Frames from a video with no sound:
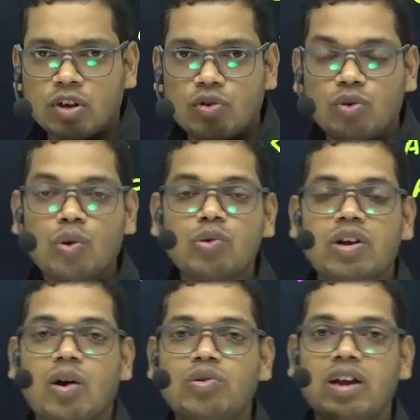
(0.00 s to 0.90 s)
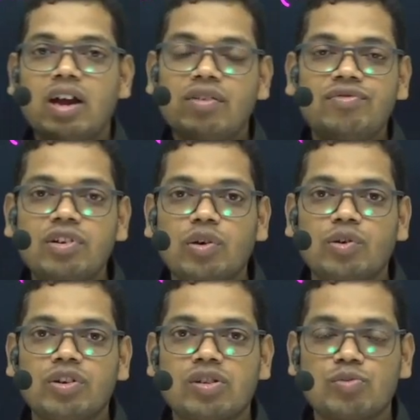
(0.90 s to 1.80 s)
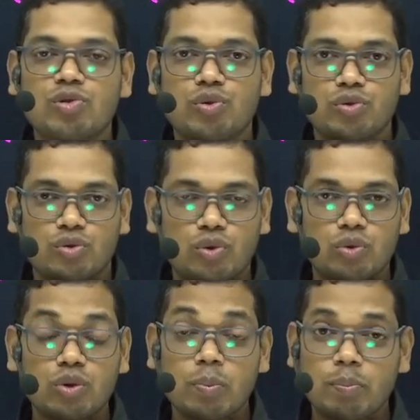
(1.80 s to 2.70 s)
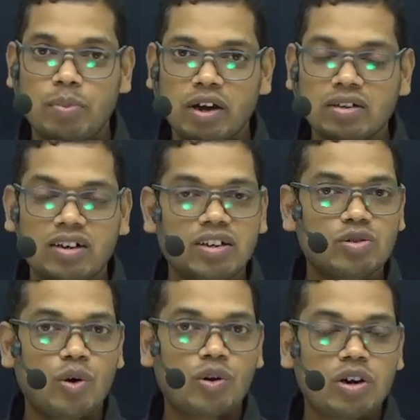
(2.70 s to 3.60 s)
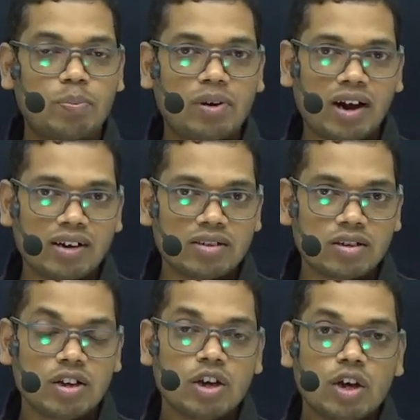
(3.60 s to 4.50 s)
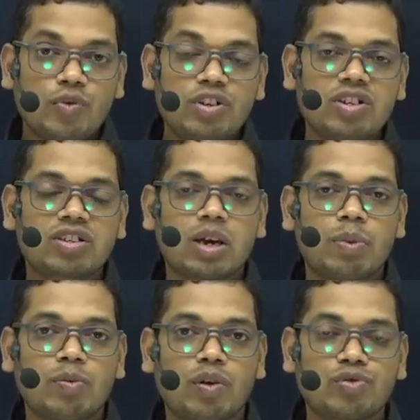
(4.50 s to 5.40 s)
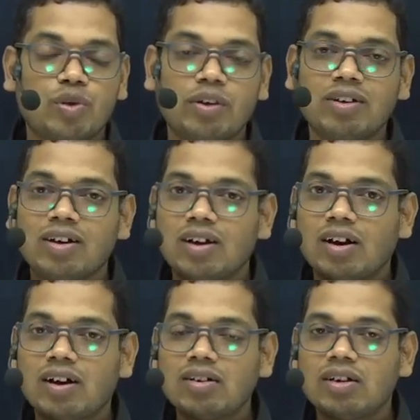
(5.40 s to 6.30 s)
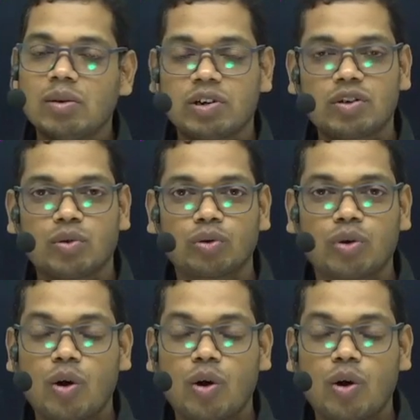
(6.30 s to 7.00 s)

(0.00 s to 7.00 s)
No doubt every organism shows growth, but it is only plants which is capable of showing unlimited growth.